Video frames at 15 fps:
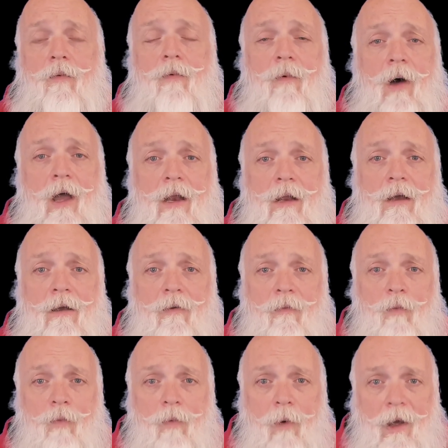What a
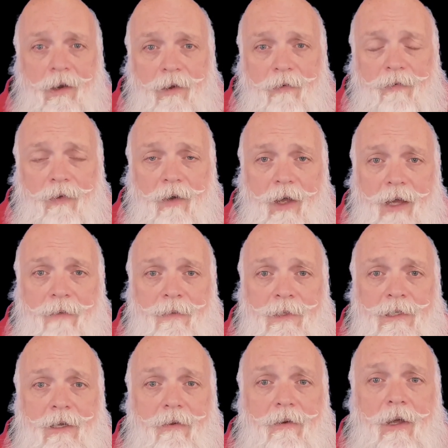wonderful
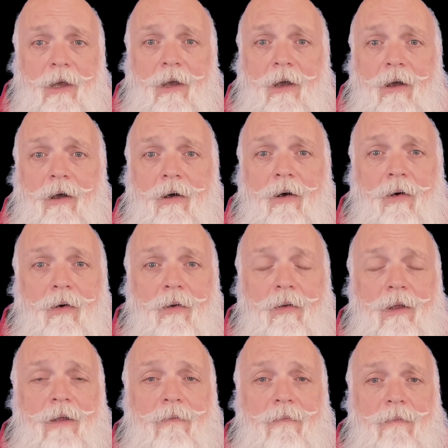episode.
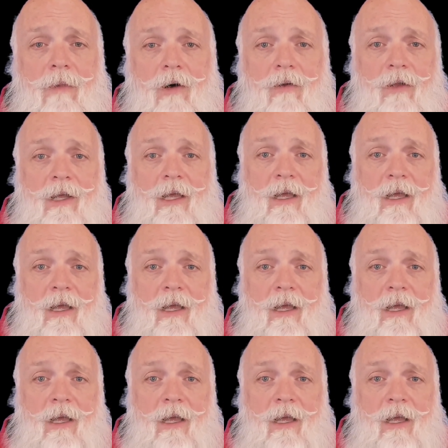Holy moly.